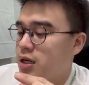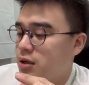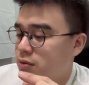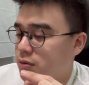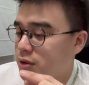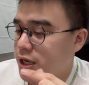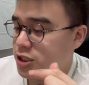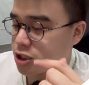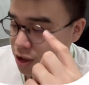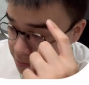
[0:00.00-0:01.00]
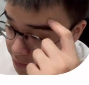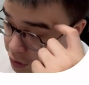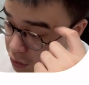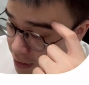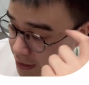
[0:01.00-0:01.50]
will actually be
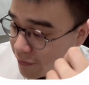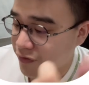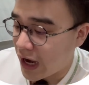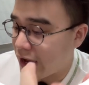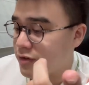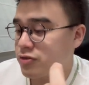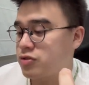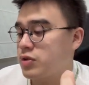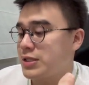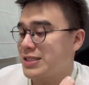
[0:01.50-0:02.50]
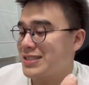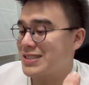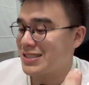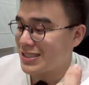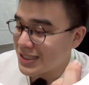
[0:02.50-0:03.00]
25,
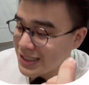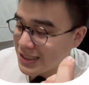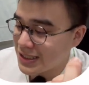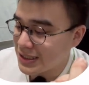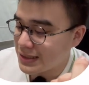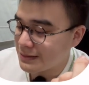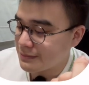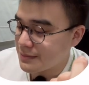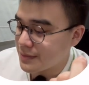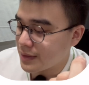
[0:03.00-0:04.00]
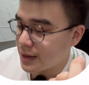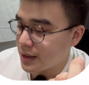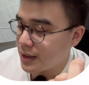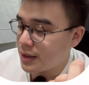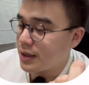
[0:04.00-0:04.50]
26,
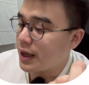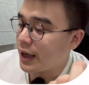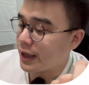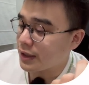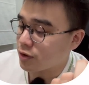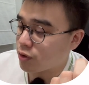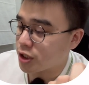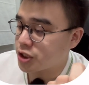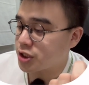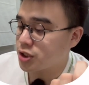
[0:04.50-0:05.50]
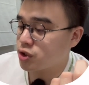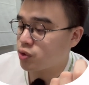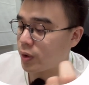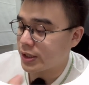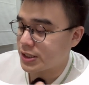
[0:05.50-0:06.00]
and question
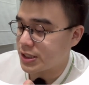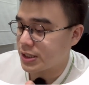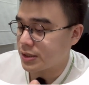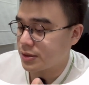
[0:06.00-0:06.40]
20.